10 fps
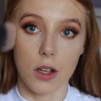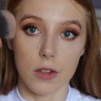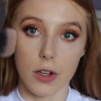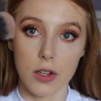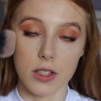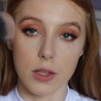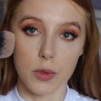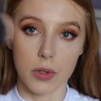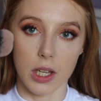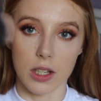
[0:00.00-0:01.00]
I focus it
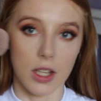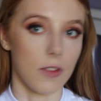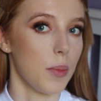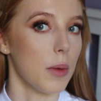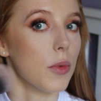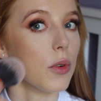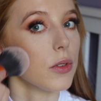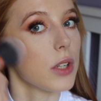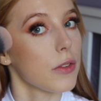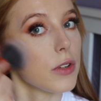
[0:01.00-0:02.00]
more here to give a bit
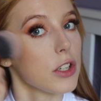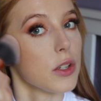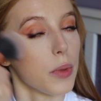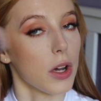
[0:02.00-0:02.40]
more definition,